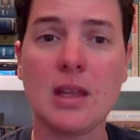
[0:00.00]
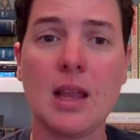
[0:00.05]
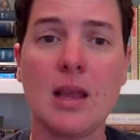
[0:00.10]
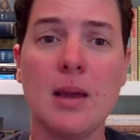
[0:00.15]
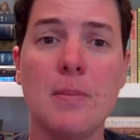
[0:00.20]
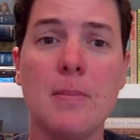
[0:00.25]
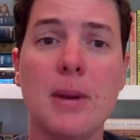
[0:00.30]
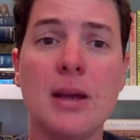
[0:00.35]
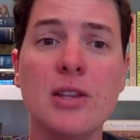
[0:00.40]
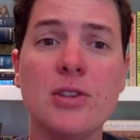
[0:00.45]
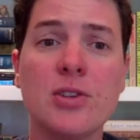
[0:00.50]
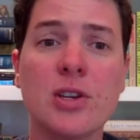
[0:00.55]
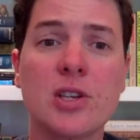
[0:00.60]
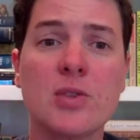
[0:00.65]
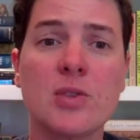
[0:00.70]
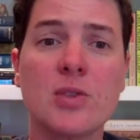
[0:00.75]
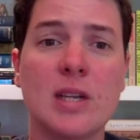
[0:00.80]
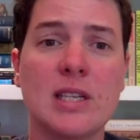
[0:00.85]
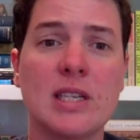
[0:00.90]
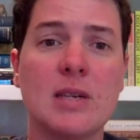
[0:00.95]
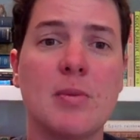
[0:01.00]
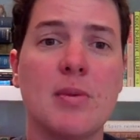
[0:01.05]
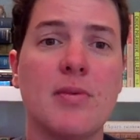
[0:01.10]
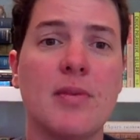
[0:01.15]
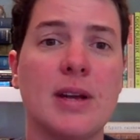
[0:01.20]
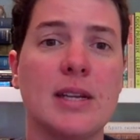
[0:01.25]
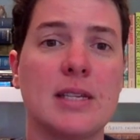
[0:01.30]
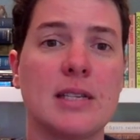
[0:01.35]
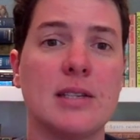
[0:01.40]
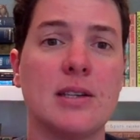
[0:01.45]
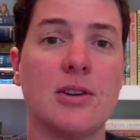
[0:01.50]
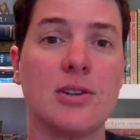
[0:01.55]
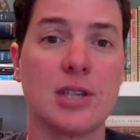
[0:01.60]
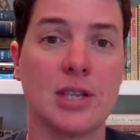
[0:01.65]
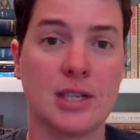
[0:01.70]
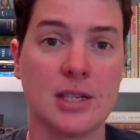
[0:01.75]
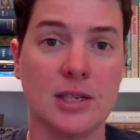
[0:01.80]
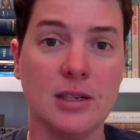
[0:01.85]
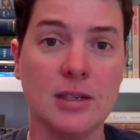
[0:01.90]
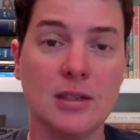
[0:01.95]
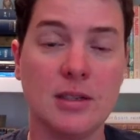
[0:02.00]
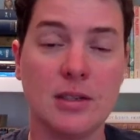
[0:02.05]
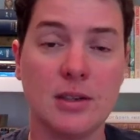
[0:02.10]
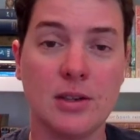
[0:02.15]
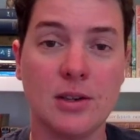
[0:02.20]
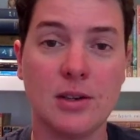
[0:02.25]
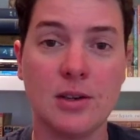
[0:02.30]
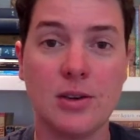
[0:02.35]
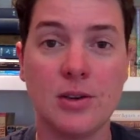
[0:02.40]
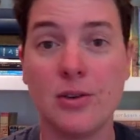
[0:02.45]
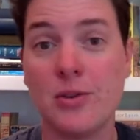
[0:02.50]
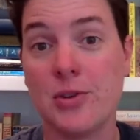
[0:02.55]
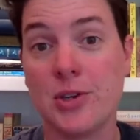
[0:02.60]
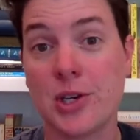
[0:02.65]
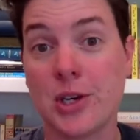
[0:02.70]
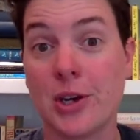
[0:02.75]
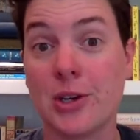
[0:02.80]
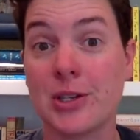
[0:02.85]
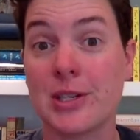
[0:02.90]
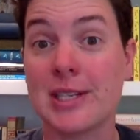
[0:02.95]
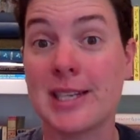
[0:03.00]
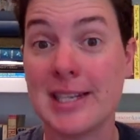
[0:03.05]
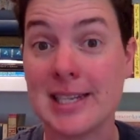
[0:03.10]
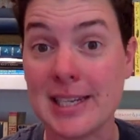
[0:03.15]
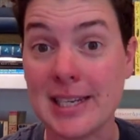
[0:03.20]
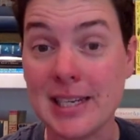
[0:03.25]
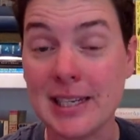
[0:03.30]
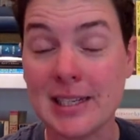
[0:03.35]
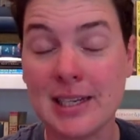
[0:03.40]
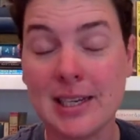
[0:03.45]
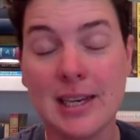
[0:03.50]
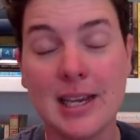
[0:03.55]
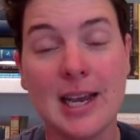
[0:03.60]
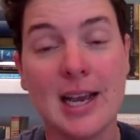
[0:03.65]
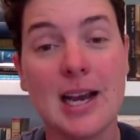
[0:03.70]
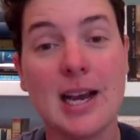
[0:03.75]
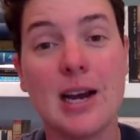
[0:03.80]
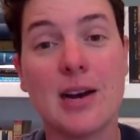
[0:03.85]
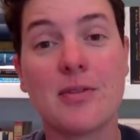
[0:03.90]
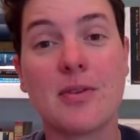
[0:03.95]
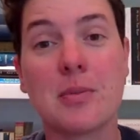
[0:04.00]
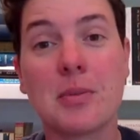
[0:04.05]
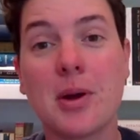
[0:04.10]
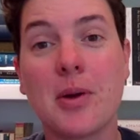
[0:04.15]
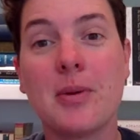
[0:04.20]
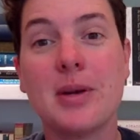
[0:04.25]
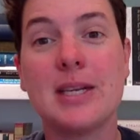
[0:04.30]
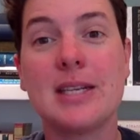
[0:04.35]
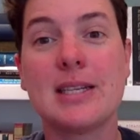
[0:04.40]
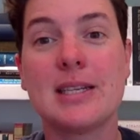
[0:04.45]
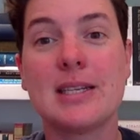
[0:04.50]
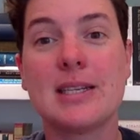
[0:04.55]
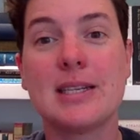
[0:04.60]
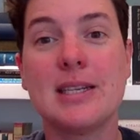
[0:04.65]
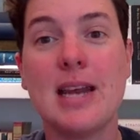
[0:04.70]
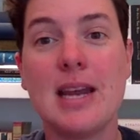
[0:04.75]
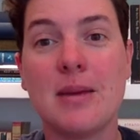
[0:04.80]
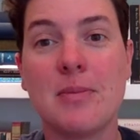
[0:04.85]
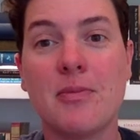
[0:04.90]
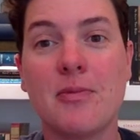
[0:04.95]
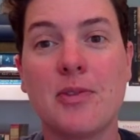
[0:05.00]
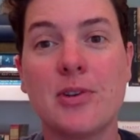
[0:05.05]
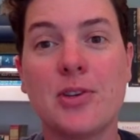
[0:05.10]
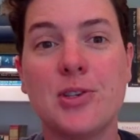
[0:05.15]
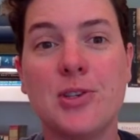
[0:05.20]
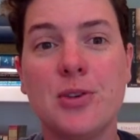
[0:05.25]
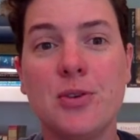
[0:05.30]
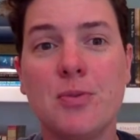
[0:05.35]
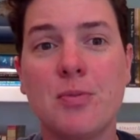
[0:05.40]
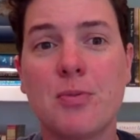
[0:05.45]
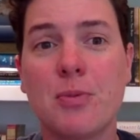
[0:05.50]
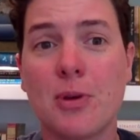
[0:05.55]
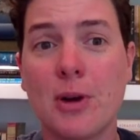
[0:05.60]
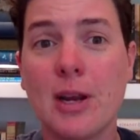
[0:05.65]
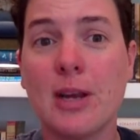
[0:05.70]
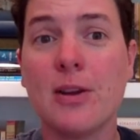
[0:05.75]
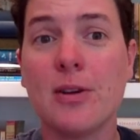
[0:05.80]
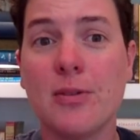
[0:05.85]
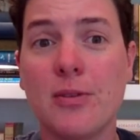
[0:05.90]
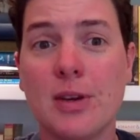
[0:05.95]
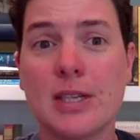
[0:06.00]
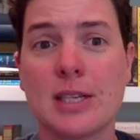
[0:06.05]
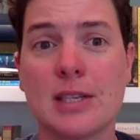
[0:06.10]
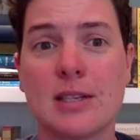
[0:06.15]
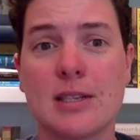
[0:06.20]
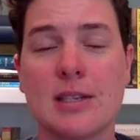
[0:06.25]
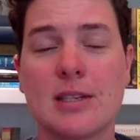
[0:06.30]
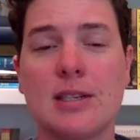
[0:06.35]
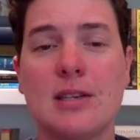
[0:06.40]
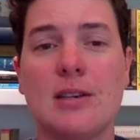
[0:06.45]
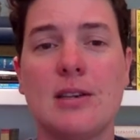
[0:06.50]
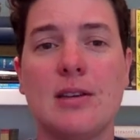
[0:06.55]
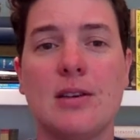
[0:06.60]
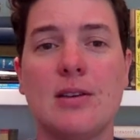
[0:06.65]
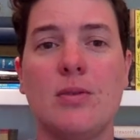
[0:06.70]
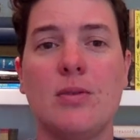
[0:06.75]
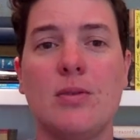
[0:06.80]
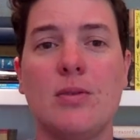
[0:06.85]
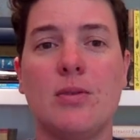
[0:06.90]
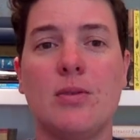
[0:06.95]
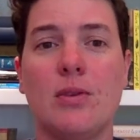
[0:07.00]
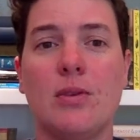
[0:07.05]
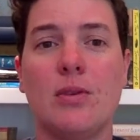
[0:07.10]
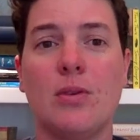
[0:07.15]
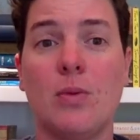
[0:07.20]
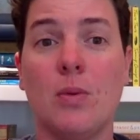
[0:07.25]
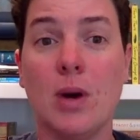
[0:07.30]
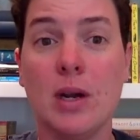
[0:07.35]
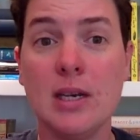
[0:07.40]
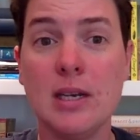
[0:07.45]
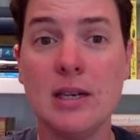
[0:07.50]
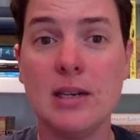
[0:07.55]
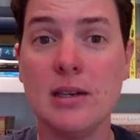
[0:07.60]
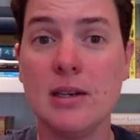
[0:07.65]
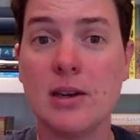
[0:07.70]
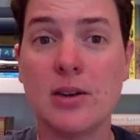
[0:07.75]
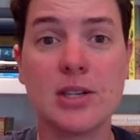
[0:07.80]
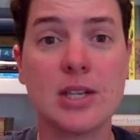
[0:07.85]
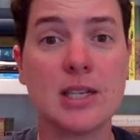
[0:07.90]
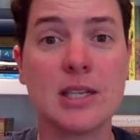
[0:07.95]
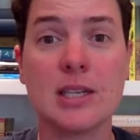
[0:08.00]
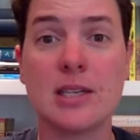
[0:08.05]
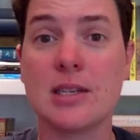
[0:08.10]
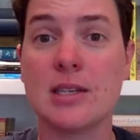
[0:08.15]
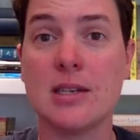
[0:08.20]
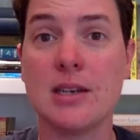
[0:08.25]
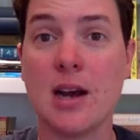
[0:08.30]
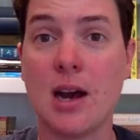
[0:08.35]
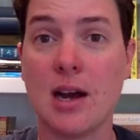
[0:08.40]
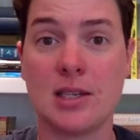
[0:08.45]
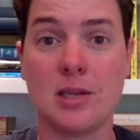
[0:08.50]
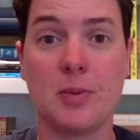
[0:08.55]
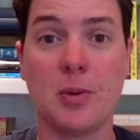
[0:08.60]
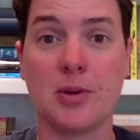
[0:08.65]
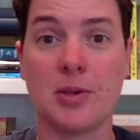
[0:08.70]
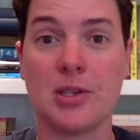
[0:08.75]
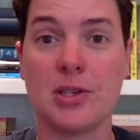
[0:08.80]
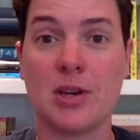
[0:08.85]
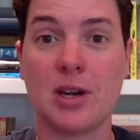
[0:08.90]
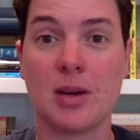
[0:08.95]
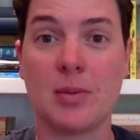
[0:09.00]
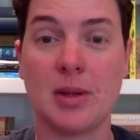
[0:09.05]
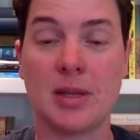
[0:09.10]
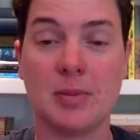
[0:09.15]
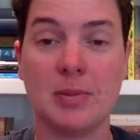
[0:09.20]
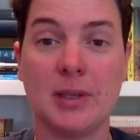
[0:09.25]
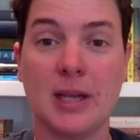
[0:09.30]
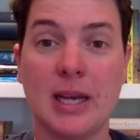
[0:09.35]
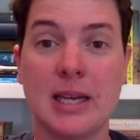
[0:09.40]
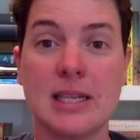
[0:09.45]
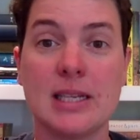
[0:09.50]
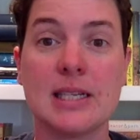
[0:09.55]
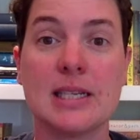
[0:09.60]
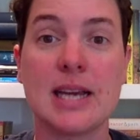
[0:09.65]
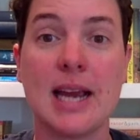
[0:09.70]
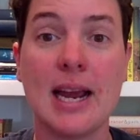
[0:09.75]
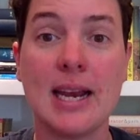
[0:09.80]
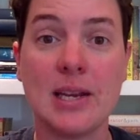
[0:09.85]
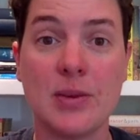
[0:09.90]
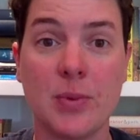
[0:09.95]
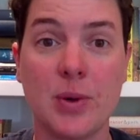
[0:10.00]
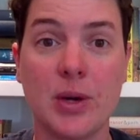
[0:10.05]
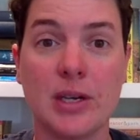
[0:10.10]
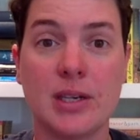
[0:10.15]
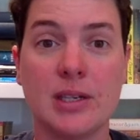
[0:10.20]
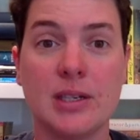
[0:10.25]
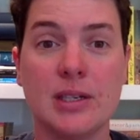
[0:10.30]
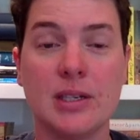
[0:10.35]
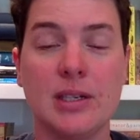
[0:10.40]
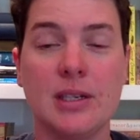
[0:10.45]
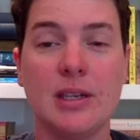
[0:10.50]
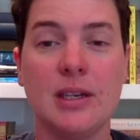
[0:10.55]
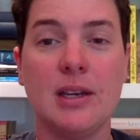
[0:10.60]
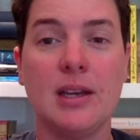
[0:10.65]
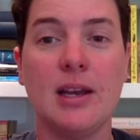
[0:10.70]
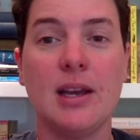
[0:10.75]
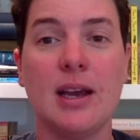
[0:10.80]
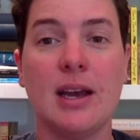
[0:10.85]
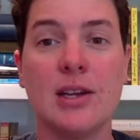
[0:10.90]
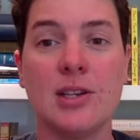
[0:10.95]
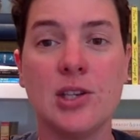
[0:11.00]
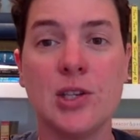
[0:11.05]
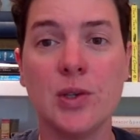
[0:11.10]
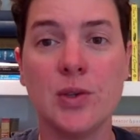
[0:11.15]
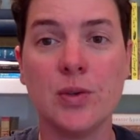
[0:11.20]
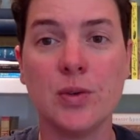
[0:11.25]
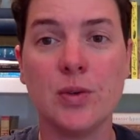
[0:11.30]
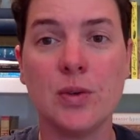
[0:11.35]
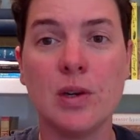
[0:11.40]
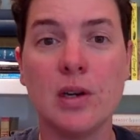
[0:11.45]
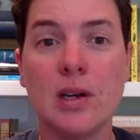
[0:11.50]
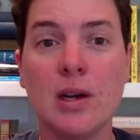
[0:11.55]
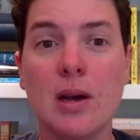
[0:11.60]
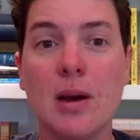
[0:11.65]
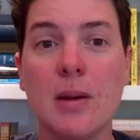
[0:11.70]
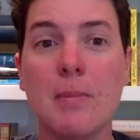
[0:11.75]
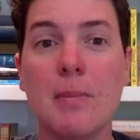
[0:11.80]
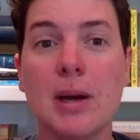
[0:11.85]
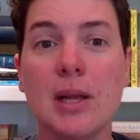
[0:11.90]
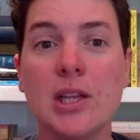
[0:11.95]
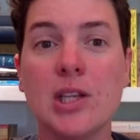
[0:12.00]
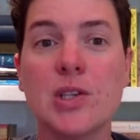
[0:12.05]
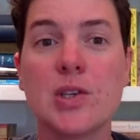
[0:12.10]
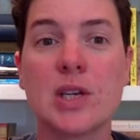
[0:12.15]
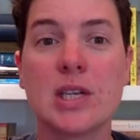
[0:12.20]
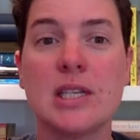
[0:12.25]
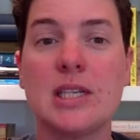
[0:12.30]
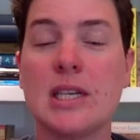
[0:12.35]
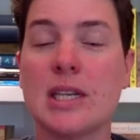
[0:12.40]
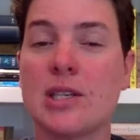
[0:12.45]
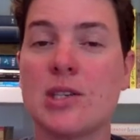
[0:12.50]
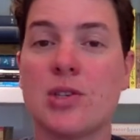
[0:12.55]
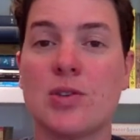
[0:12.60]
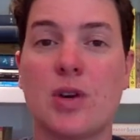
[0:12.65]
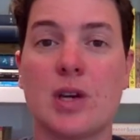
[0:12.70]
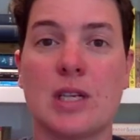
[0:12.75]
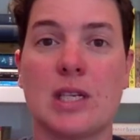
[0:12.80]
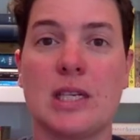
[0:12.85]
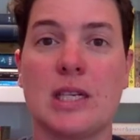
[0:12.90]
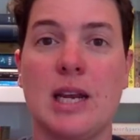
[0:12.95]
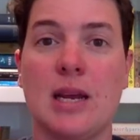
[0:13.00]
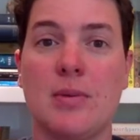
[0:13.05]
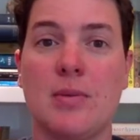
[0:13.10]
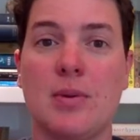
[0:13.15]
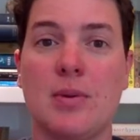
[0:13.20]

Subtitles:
Bellatrix wants to prevent Narcissa, who she calls Sissy, from going to Snape for two pretty good reasons. One, Narcissa's not supposed to talk about the plan to anyone. And two, Bellatrix doesn't trust Snape.